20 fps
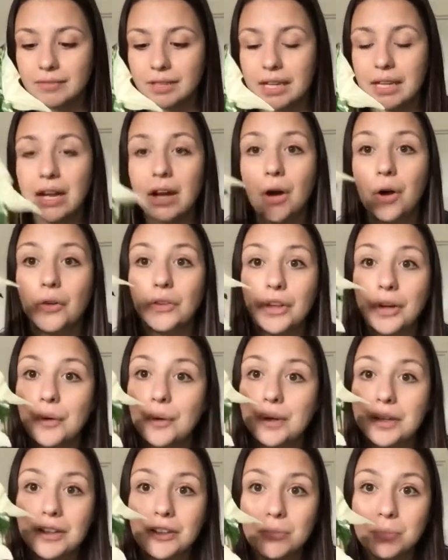although
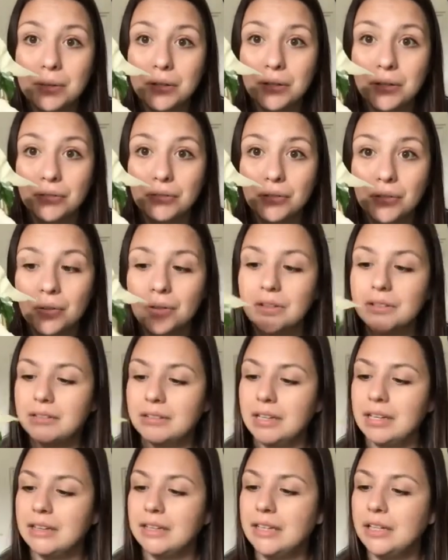it is beautiful,
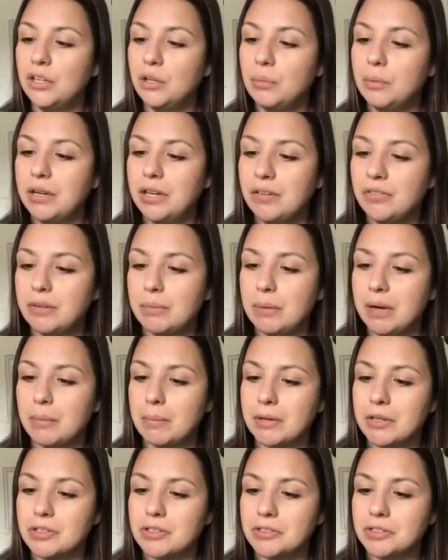a little bit of a
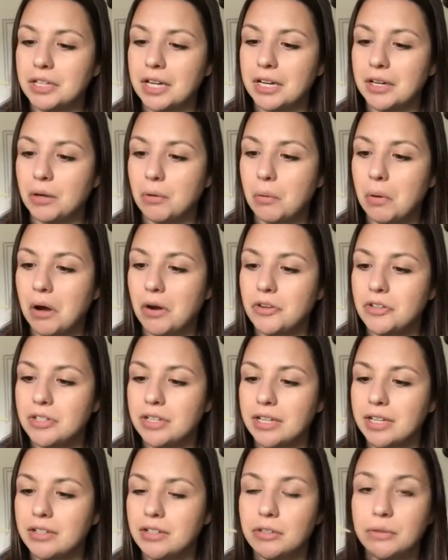bummer just kind of watching
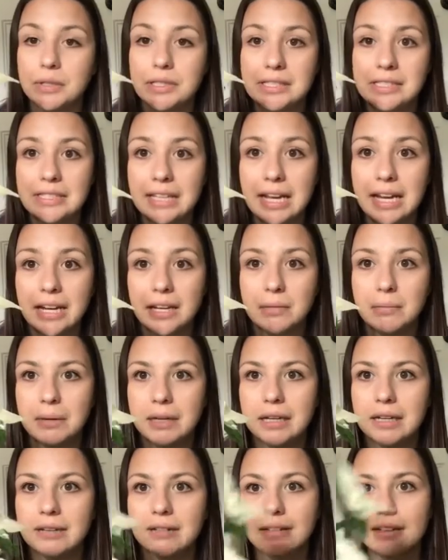it do its thing,
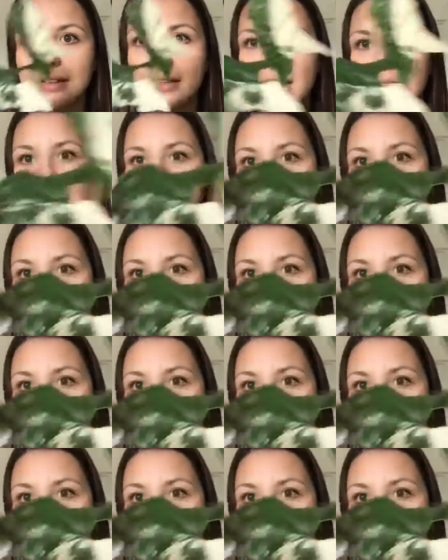but at